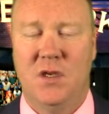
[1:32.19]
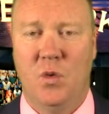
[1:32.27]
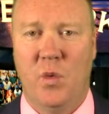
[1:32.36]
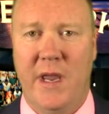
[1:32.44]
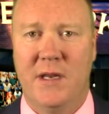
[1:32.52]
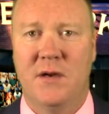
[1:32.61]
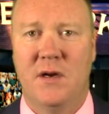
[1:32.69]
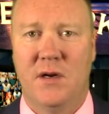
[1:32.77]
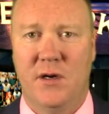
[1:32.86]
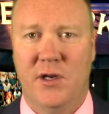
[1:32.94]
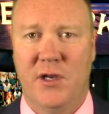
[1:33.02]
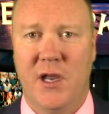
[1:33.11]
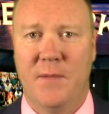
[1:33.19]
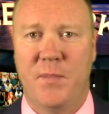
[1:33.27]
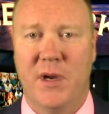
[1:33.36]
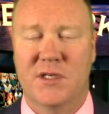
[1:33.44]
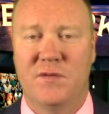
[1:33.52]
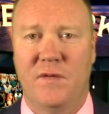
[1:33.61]
You win or you get
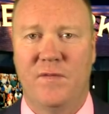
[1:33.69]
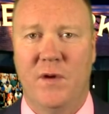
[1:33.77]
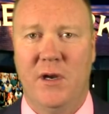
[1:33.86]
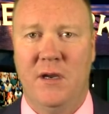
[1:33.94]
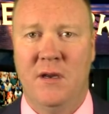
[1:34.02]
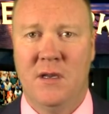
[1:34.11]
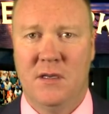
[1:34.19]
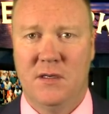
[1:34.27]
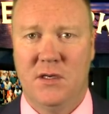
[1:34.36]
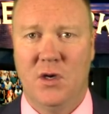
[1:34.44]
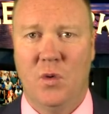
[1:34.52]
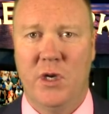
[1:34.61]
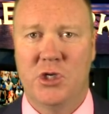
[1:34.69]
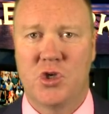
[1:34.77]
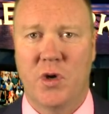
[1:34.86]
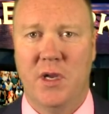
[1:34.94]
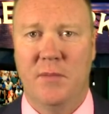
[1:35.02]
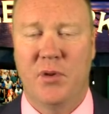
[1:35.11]
picks for free until we
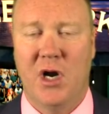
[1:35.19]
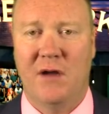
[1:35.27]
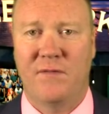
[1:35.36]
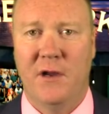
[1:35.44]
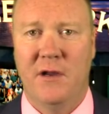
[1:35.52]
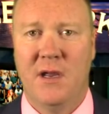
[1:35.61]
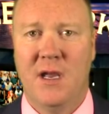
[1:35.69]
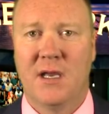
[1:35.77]
show you a profit.